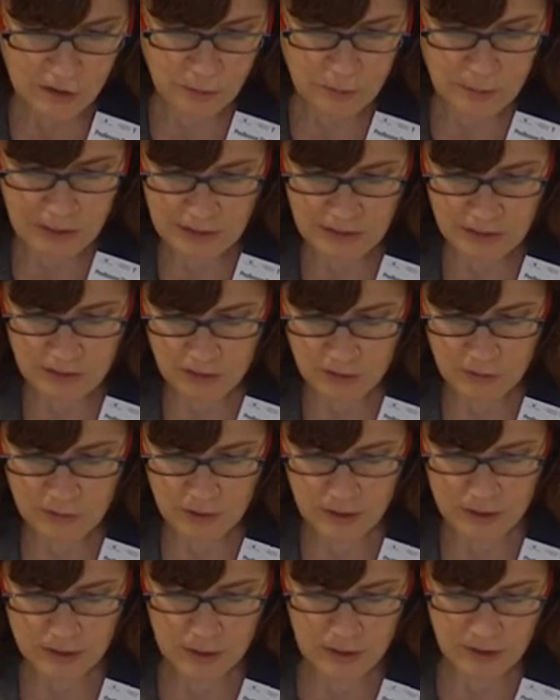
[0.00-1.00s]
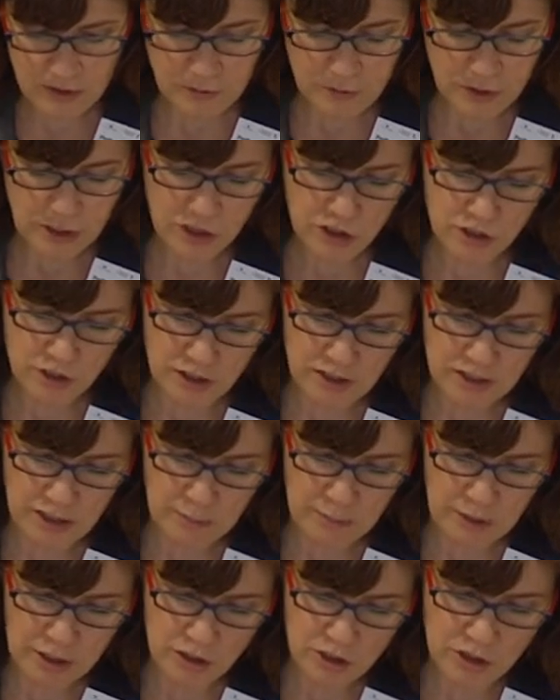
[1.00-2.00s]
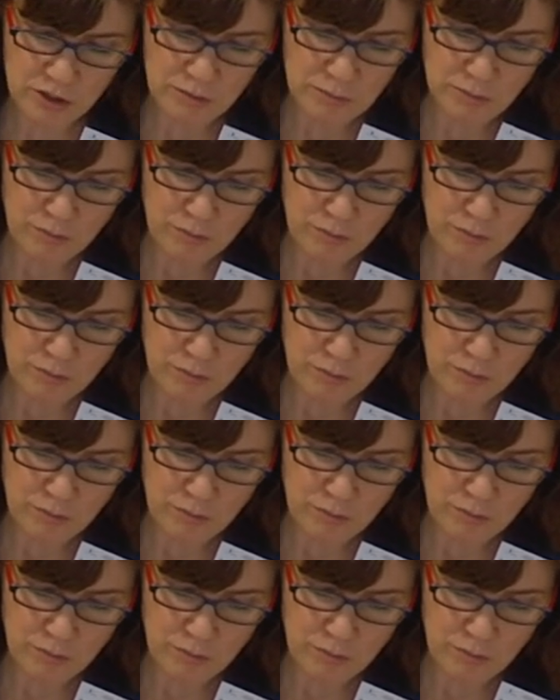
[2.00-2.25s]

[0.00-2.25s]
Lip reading: to make the regional dimension